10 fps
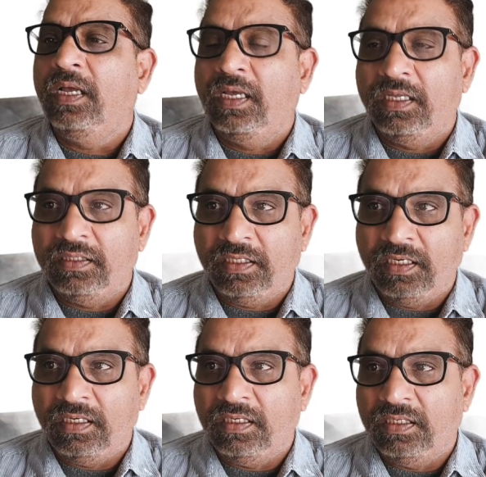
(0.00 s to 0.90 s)
and
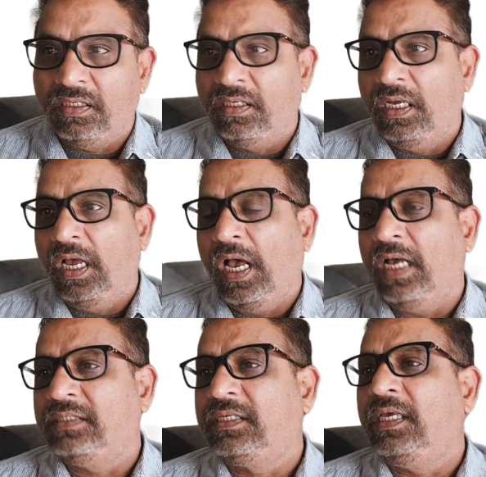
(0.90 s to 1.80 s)
then
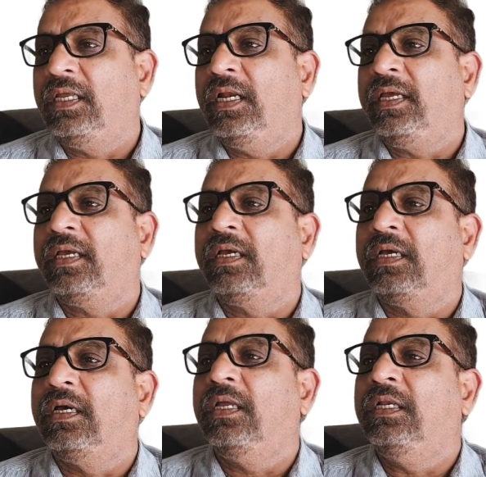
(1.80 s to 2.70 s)
asking like
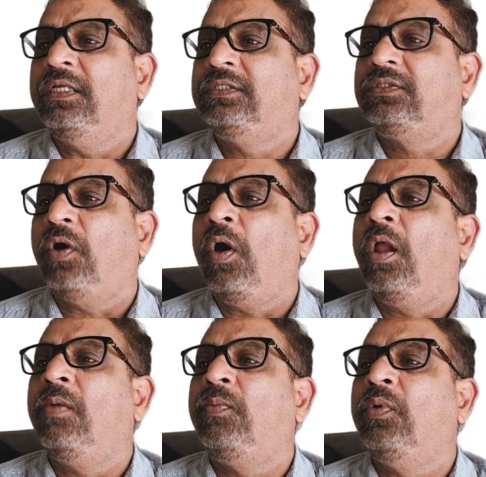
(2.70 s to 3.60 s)
list
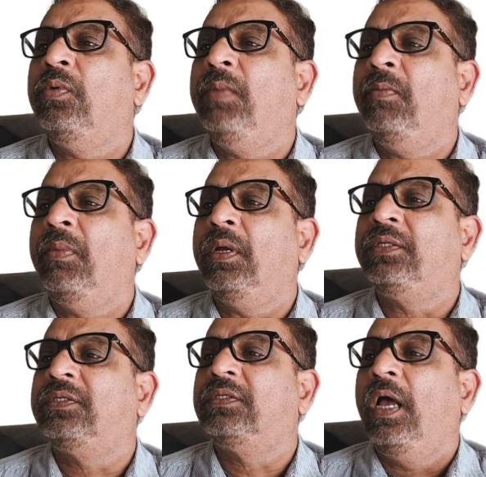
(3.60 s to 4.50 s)
all pool
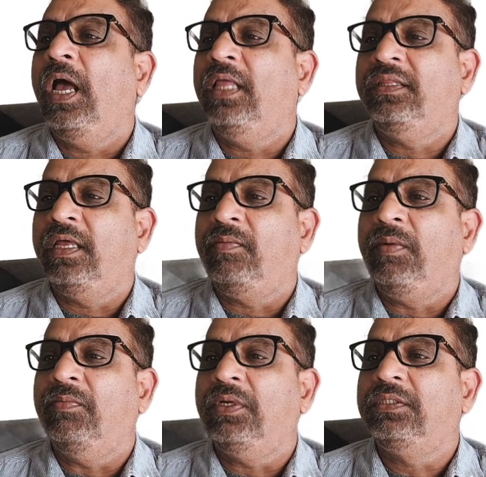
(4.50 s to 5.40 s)
members and their
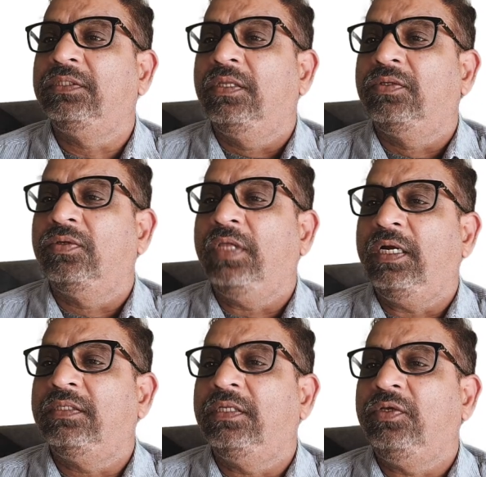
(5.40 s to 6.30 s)
members. So
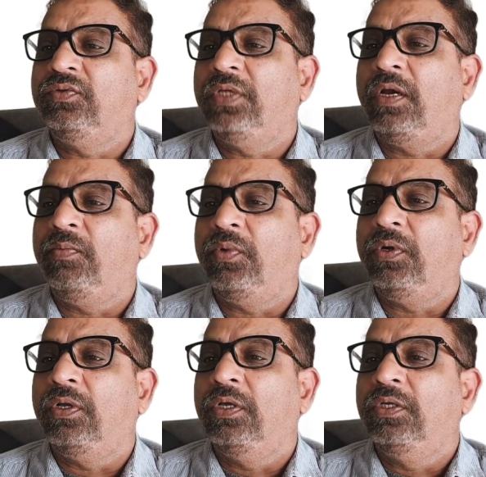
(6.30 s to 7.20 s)
that is the user
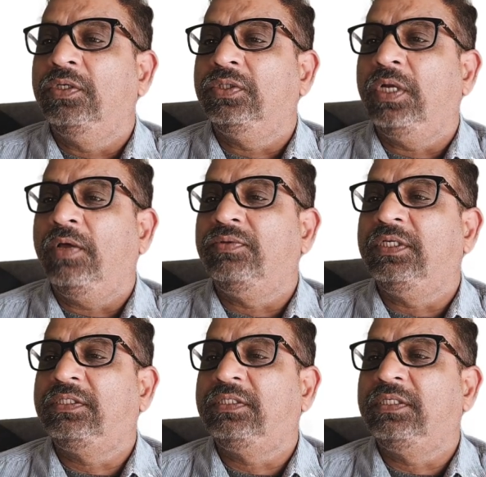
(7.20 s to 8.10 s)
input. So now
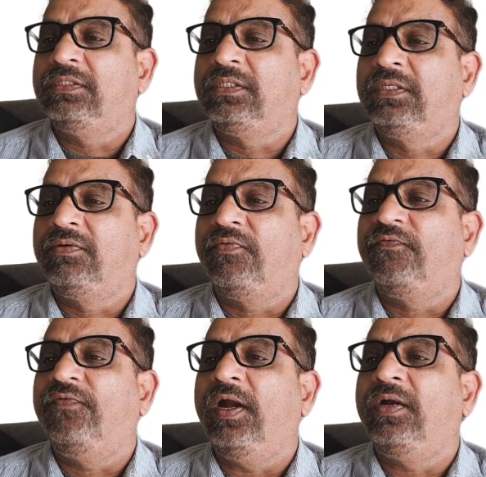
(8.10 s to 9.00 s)
this is
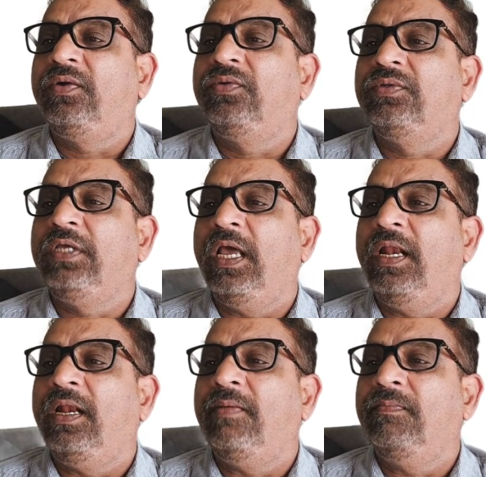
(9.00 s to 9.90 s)
fed to the
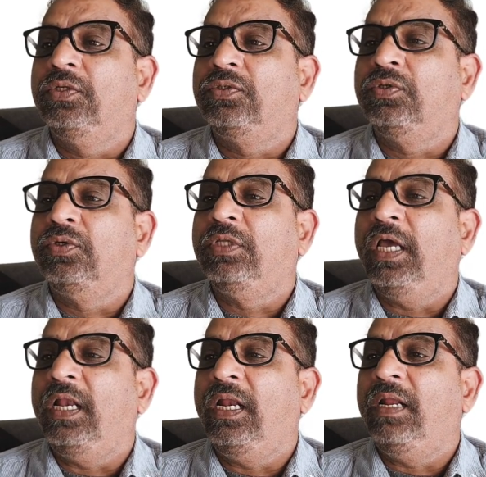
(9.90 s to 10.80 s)
LLM. So the
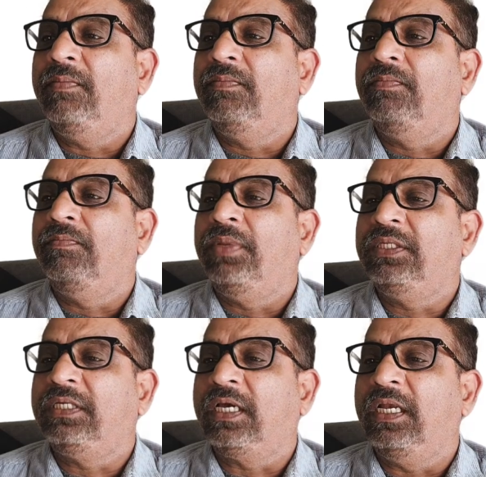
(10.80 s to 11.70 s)
LLM
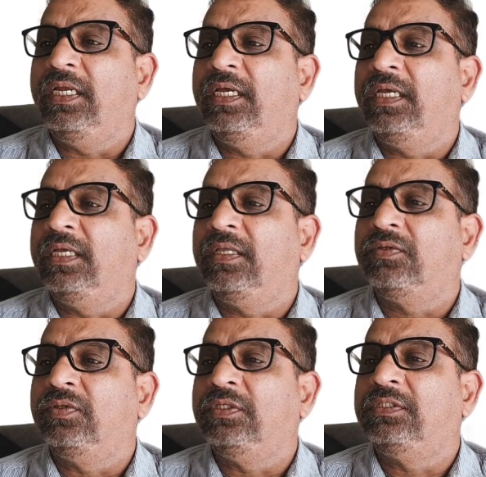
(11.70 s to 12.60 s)
basically,
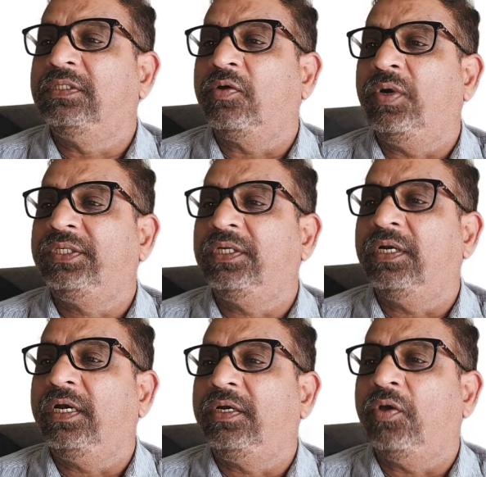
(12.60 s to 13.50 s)
so this is the question,
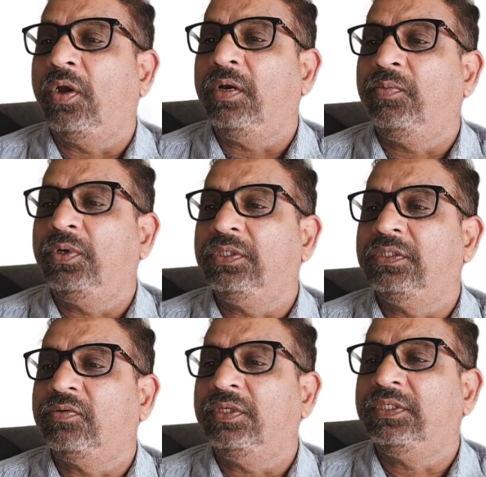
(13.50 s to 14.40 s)
right? Your input is
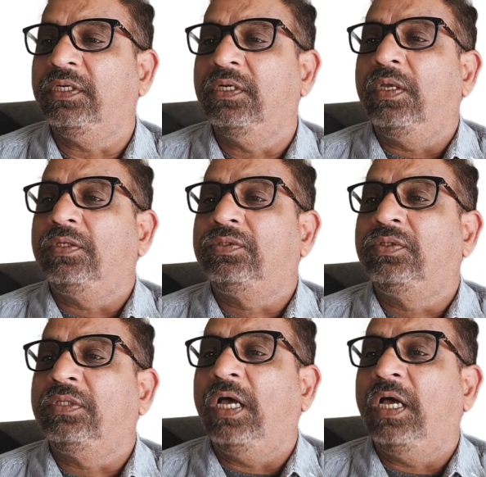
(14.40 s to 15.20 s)
the question. So